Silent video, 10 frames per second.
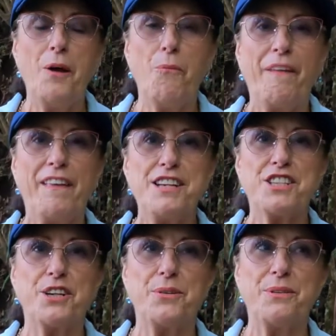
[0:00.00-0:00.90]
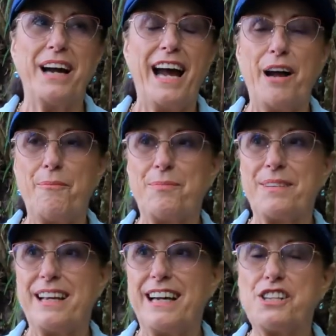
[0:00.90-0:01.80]
when they do a
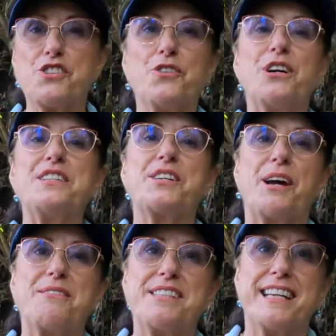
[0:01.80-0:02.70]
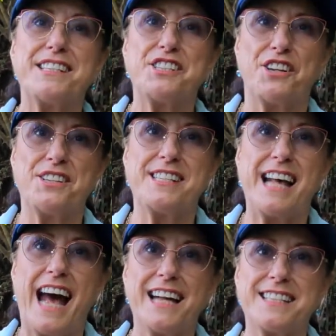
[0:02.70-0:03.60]
tour to go and see a
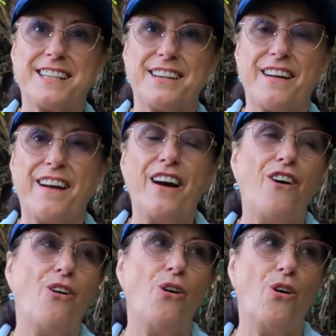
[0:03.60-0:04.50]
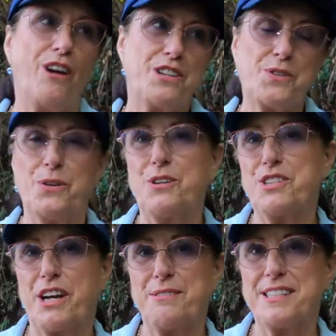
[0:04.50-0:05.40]
sunset or a tour
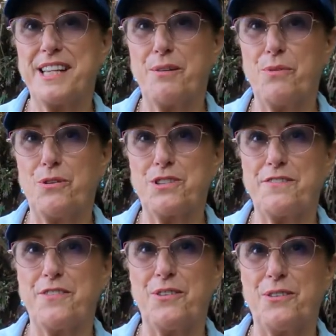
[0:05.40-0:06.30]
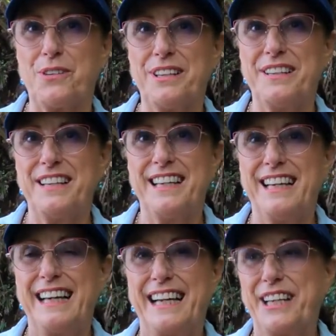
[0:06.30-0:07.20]
to go and see a waterfall,
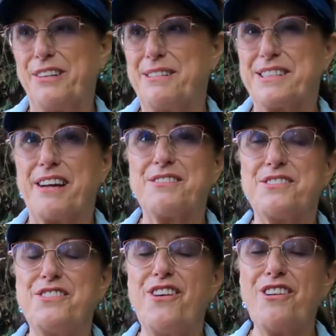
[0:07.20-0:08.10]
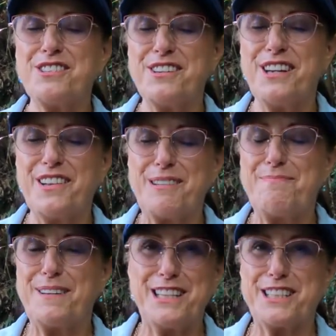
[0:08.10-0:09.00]
and he always goes, not another
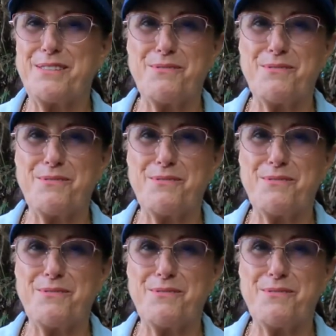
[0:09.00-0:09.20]
bloody